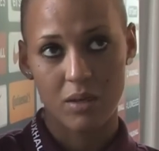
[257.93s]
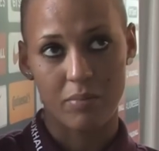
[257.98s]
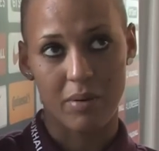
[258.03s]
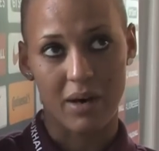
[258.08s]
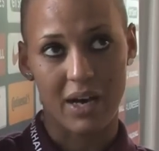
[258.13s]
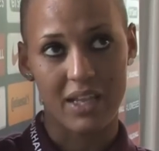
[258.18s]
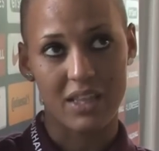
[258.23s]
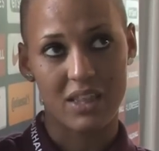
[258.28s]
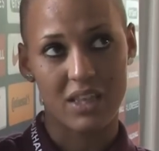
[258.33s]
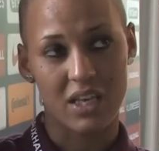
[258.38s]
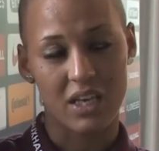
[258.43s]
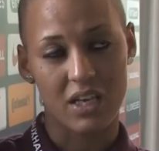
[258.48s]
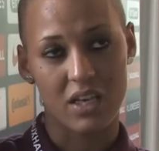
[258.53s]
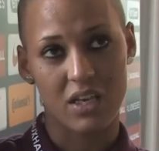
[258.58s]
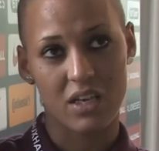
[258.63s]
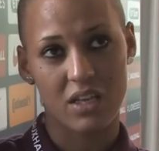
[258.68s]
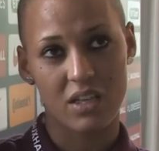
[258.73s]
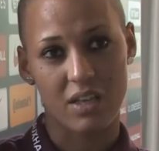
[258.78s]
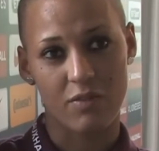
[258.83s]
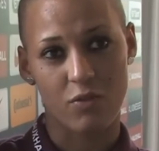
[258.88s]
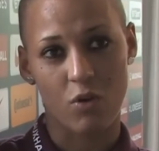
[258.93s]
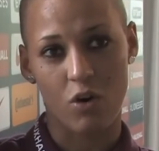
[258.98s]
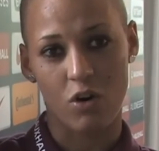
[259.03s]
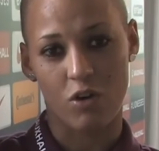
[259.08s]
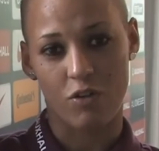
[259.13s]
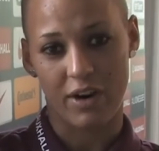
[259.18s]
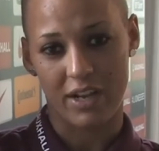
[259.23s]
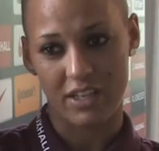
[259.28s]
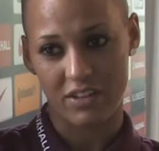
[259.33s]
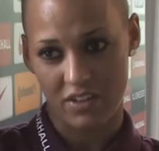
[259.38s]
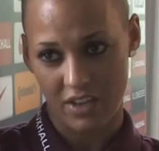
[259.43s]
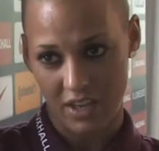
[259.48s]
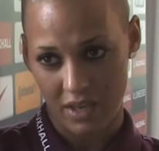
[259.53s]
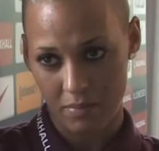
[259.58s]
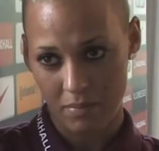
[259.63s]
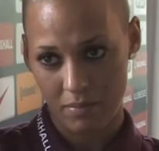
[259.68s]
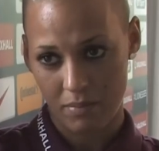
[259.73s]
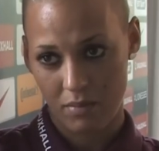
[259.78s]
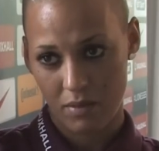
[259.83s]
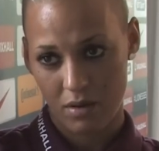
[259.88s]
But I think they've got a great
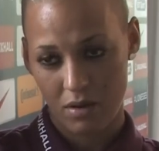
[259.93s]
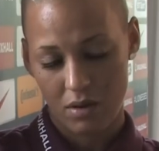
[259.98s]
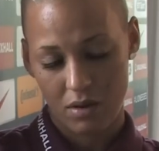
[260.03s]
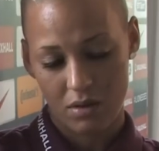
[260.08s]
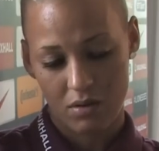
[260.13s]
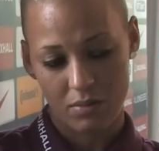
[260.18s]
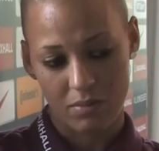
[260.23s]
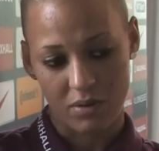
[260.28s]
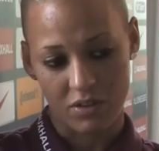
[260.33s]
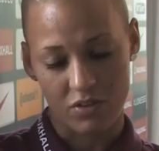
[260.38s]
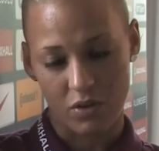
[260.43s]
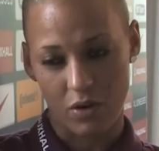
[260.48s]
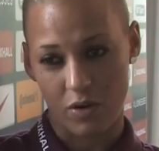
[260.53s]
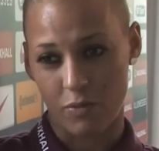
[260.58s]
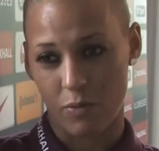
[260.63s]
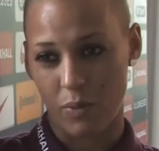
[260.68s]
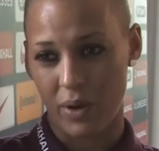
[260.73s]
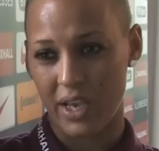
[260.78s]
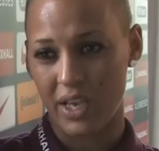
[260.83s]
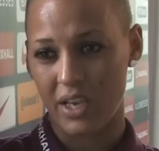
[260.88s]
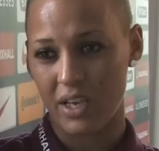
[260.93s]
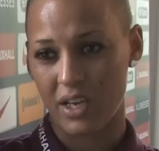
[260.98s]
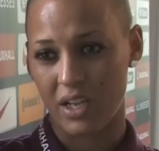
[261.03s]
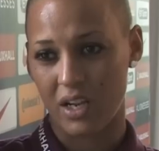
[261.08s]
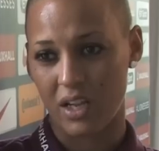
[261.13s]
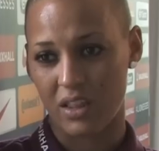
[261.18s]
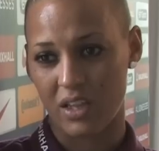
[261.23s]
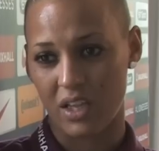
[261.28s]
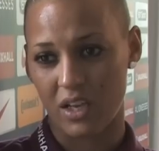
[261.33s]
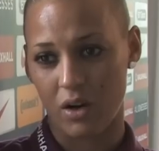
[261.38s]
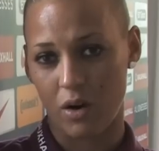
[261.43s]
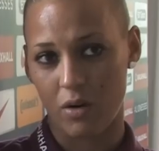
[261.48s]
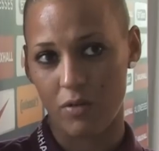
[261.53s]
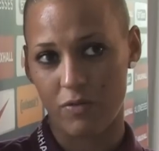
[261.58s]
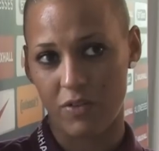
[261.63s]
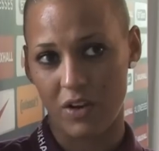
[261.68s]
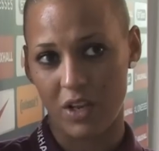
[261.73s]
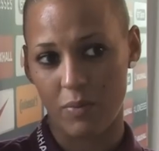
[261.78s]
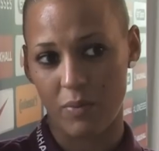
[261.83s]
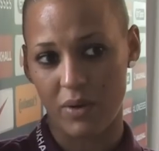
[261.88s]
team, but so have we. And I think
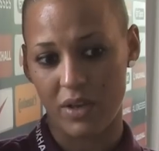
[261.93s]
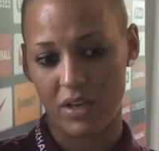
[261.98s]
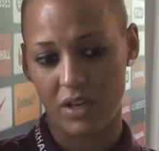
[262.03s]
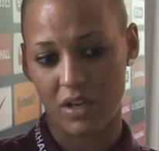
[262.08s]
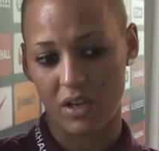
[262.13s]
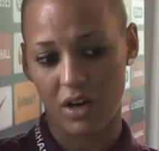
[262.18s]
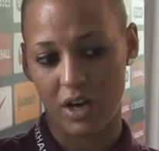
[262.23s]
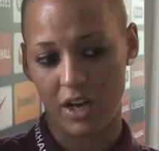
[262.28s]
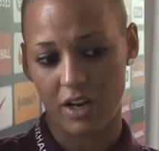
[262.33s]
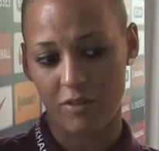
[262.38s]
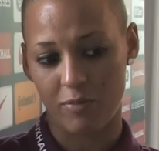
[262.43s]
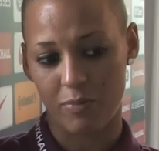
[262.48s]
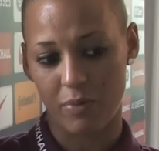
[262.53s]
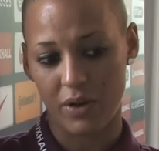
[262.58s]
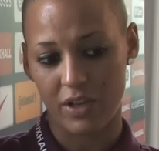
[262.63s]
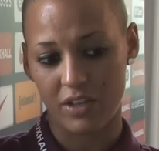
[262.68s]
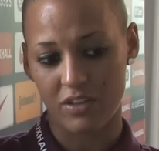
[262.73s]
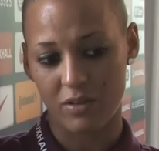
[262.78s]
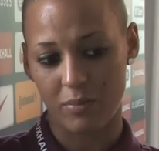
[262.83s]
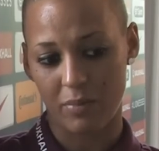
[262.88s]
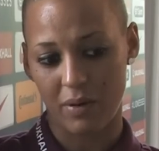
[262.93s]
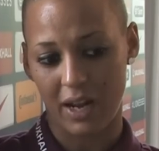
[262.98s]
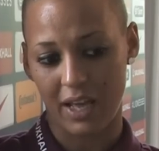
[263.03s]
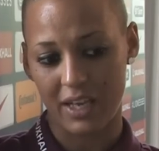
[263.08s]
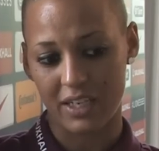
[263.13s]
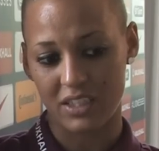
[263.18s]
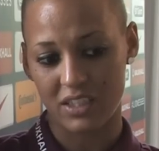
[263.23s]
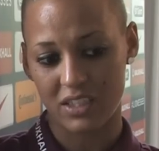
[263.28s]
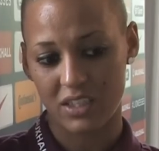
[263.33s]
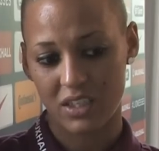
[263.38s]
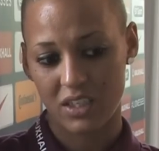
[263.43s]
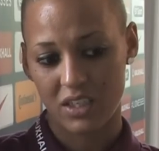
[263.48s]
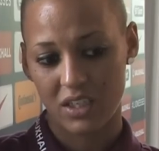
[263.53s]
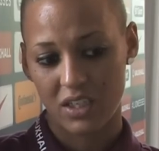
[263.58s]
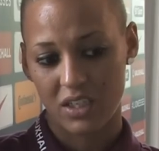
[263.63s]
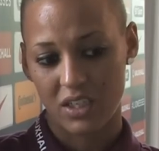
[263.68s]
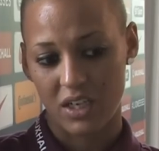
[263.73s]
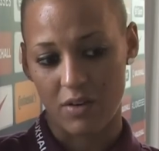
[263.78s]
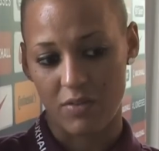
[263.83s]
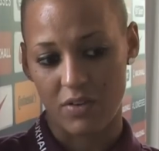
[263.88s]
hopefully we can kind of put into place
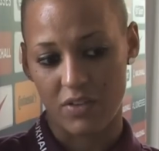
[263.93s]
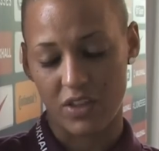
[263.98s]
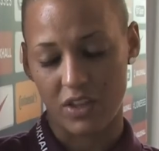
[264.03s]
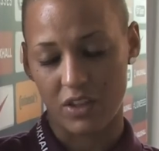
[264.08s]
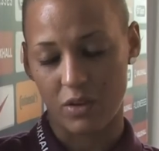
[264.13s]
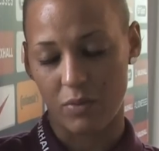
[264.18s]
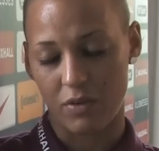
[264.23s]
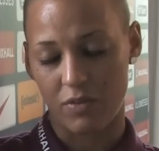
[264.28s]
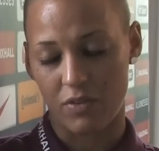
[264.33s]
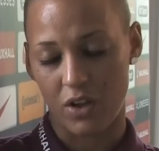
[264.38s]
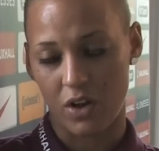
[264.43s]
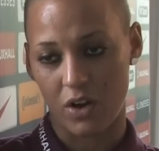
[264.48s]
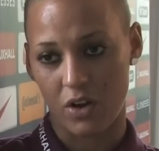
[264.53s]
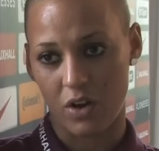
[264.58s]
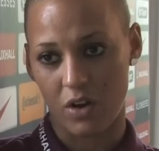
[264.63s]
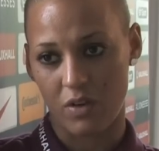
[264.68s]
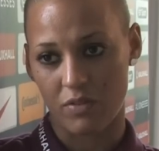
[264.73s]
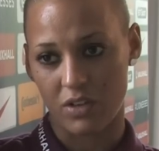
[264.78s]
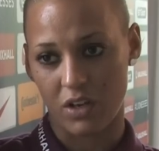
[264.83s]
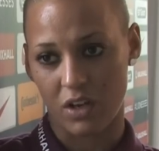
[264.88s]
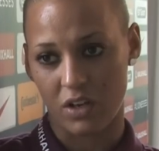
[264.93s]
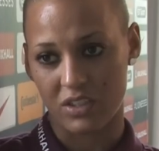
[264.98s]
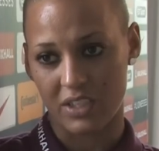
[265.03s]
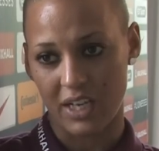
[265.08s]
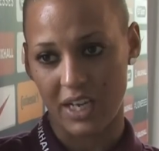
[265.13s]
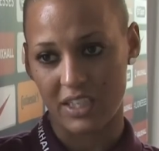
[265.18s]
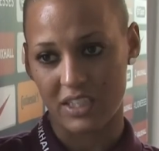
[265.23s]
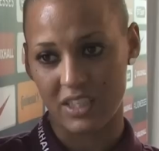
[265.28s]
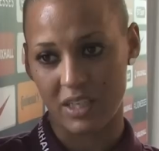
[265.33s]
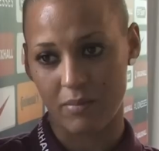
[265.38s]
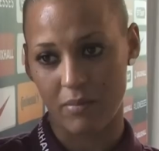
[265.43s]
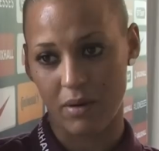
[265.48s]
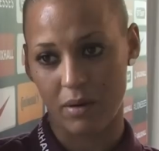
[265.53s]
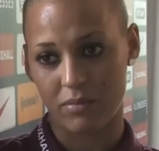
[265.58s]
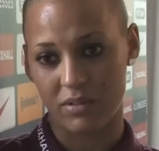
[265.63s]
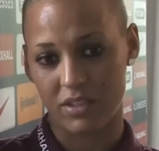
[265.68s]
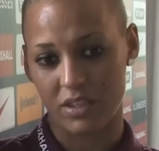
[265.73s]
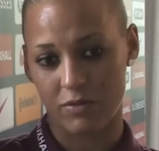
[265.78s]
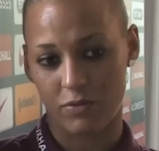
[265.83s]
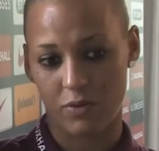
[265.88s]
everything that we've learned over the last 18
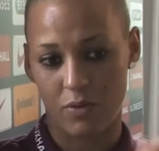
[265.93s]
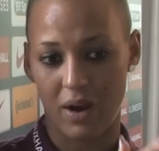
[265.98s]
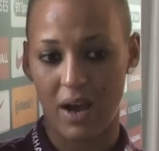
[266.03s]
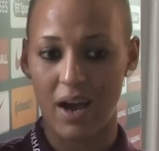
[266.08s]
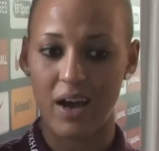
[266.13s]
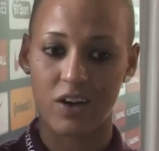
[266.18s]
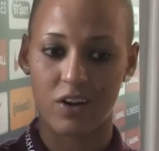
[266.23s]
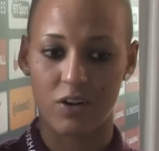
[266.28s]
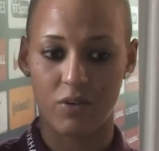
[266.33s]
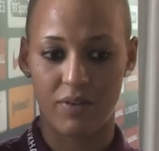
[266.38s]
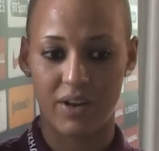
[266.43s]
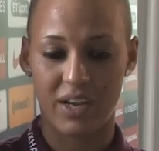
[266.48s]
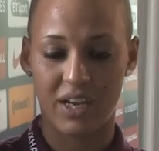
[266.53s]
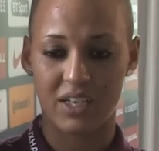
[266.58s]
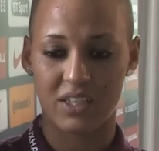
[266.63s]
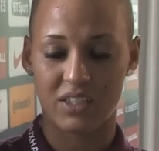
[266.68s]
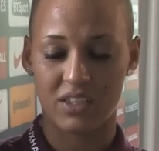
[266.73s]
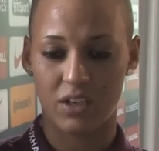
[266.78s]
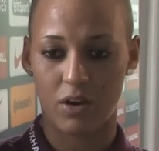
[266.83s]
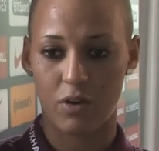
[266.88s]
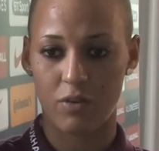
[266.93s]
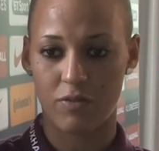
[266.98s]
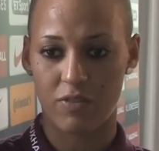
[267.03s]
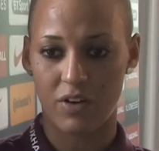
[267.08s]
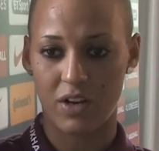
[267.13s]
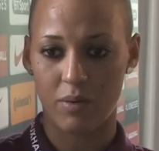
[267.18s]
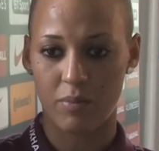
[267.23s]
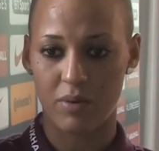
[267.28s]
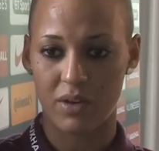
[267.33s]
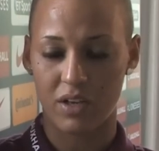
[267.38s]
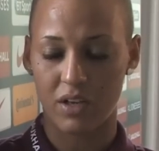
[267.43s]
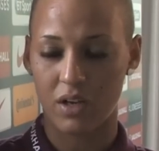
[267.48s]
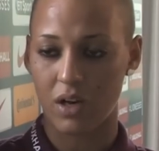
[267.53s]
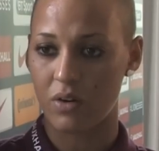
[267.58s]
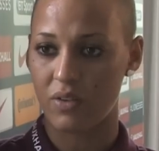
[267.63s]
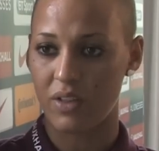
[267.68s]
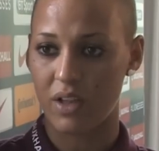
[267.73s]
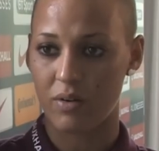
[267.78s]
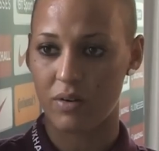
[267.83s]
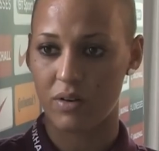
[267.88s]
months and throughout our careers, and hopefully we can
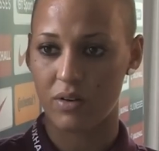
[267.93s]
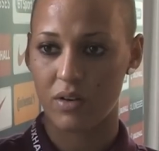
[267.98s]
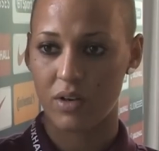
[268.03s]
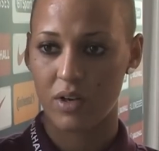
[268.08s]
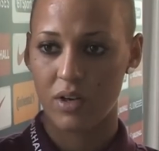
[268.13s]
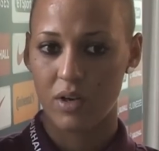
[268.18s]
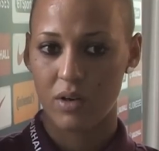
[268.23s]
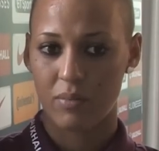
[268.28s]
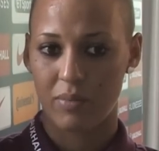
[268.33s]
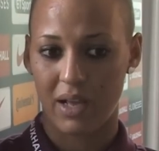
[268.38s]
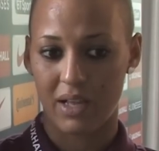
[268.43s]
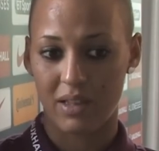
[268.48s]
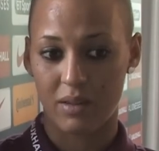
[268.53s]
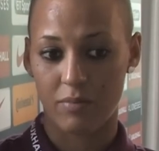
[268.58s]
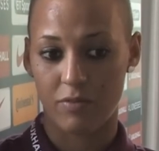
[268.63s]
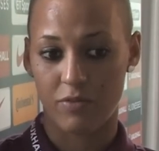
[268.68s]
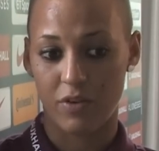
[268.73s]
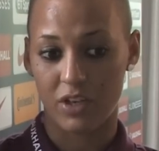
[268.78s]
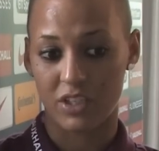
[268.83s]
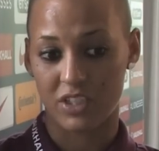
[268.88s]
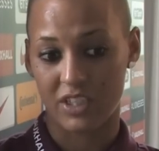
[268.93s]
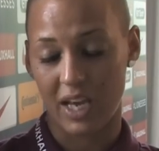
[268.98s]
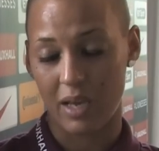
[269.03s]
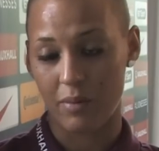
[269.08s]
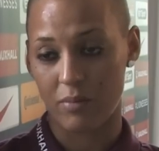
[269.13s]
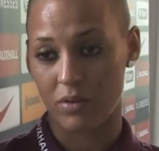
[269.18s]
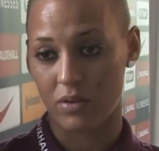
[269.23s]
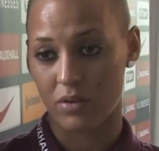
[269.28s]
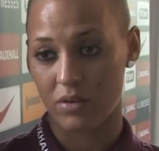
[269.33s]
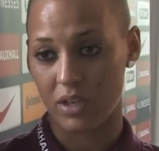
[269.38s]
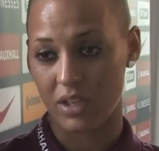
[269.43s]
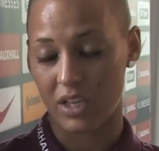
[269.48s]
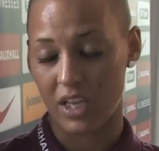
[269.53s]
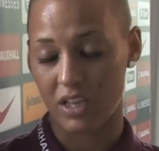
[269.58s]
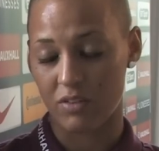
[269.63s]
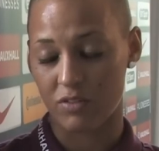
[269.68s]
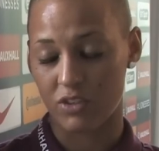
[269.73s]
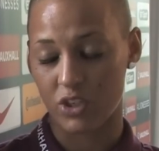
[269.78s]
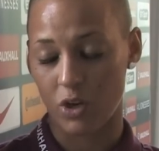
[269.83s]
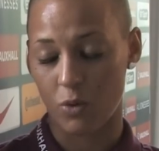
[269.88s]
go there and play them first game and
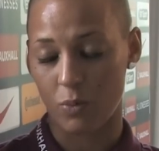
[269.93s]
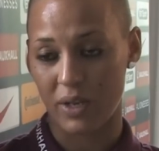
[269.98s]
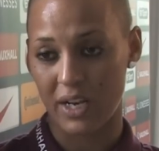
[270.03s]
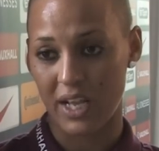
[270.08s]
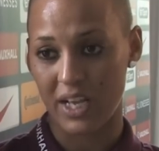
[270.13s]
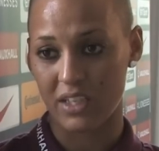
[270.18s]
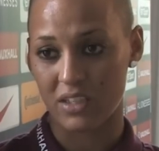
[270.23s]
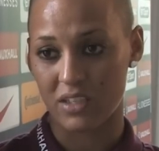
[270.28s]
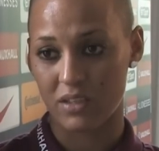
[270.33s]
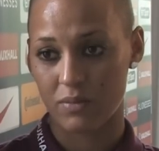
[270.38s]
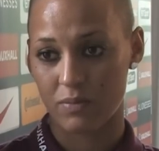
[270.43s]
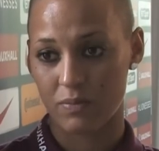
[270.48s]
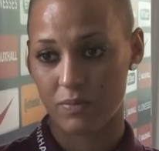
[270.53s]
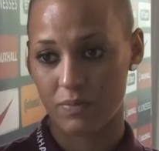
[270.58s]
get the result we need.